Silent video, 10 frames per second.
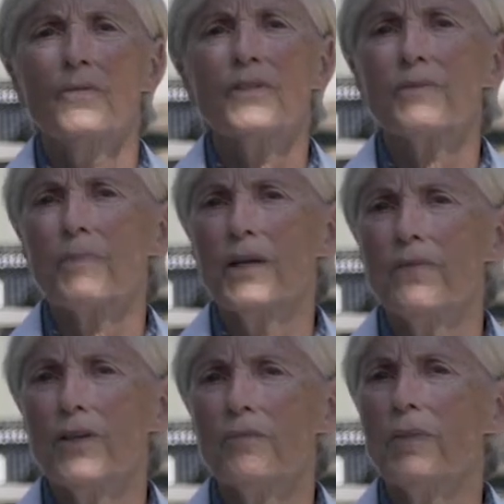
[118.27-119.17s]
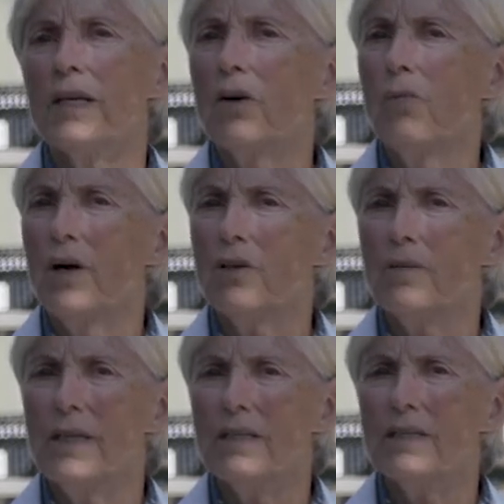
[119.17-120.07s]
Springfield being a
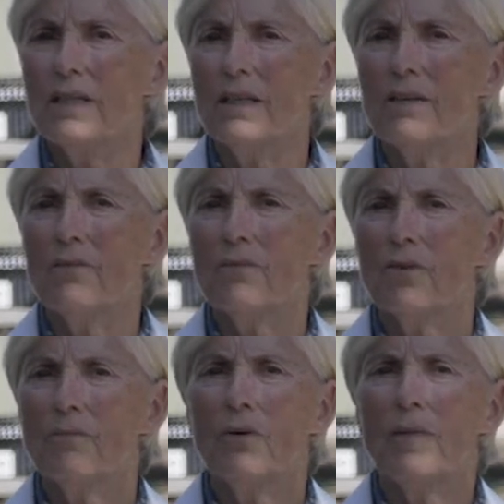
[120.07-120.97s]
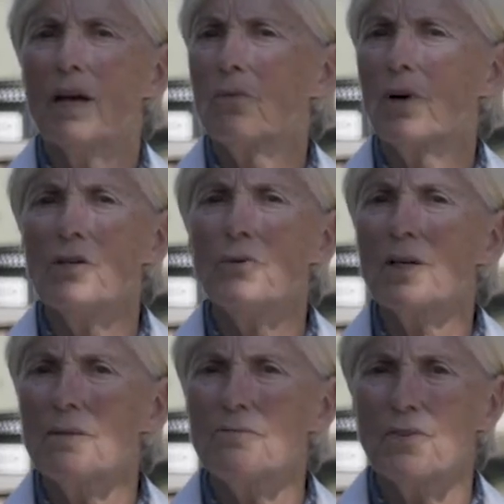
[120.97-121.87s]
welcoming city from no matter where you
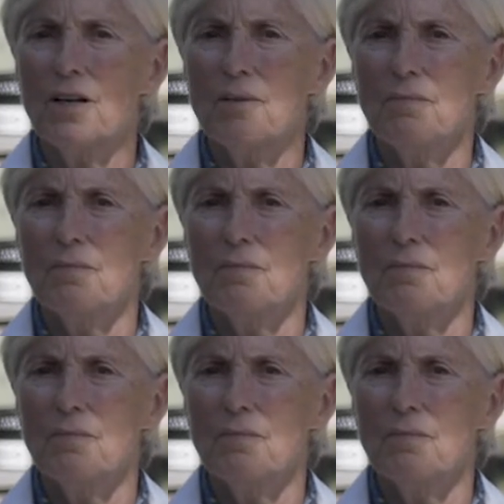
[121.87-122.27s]
come from,